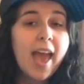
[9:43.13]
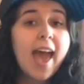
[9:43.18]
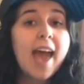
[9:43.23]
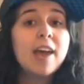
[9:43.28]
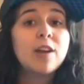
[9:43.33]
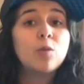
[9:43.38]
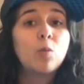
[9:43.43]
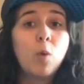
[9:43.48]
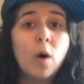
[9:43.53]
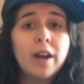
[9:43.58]

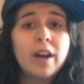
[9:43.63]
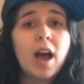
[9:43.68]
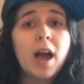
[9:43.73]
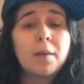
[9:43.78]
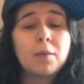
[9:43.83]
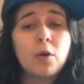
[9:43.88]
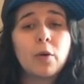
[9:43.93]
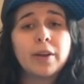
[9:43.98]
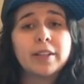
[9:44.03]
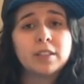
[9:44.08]
and what
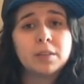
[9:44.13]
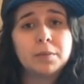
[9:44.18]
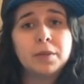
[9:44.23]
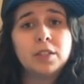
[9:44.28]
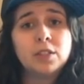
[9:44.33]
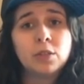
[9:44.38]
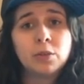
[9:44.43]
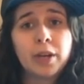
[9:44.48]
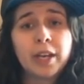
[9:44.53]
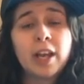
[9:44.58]
I'm going to be
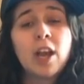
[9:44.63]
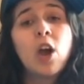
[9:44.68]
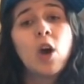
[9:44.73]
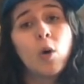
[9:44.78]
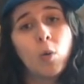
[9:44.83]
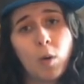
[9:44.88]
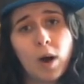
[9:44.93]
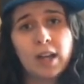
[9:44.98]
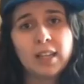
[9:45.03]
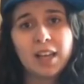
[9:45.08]
doing
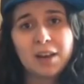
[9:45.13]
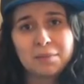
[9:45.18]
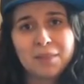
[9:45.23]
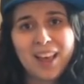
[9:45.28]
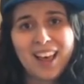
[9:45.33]
while I'm